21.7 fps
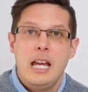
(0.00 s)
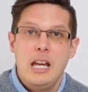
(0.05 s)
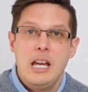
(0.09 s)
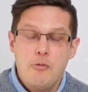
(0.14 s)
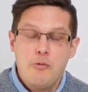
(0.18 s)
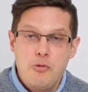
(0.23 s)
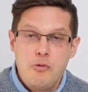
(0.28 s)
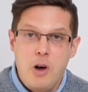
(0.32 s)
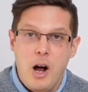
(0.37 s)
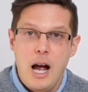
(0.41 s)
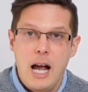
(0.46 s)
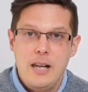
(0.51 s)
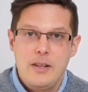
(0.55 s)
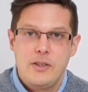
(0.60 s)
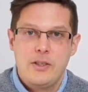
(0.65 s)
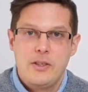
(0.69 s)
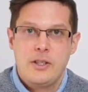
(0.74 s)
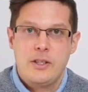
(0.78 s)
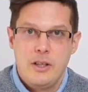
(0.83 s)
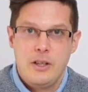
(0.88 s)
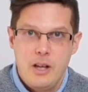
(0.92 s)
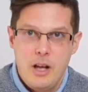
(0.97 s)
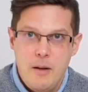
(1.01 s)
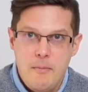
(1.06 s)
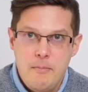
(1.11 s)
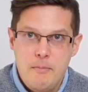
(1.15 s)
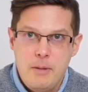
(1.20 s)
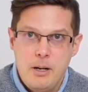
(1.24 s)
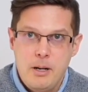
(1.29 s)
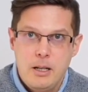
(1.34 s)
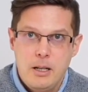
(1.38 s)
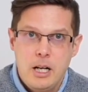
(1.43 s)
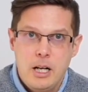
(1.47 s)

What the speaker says: writes to them